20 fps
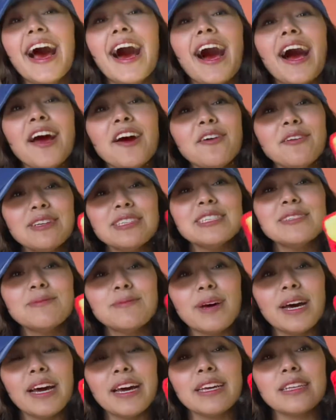I always
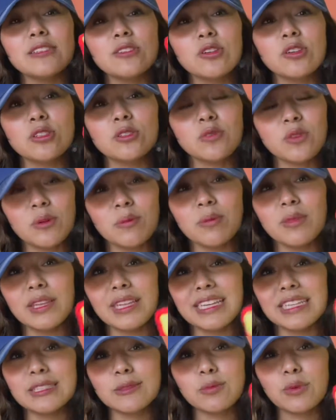buy toys from
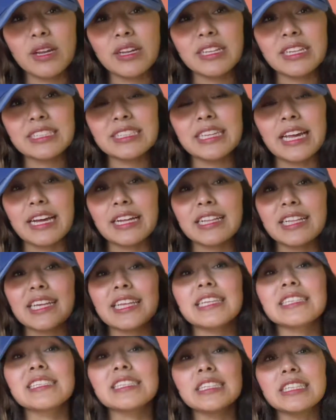this brand exactly
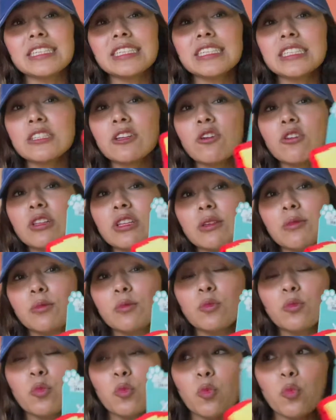because this is the only
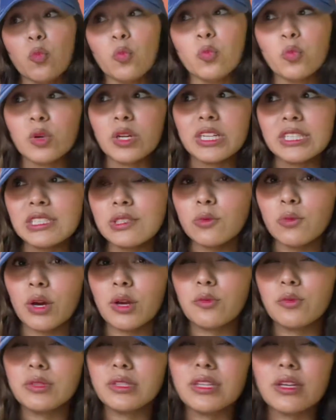reason why
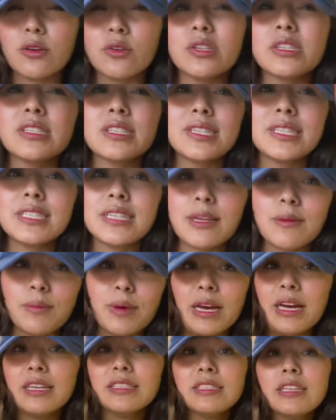I really go to T J
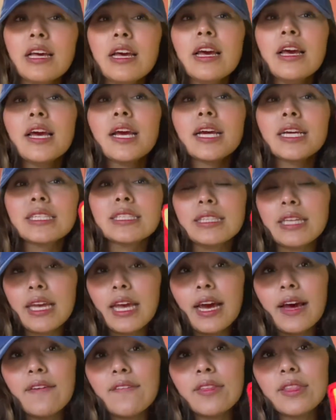Maxx, because they
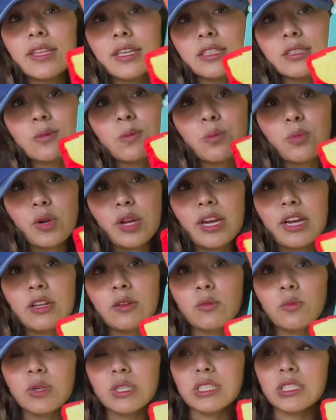have this brand
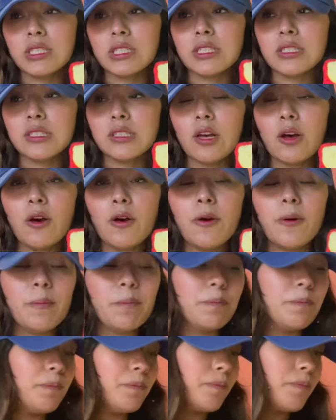which is
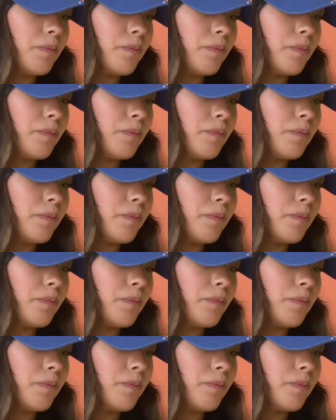um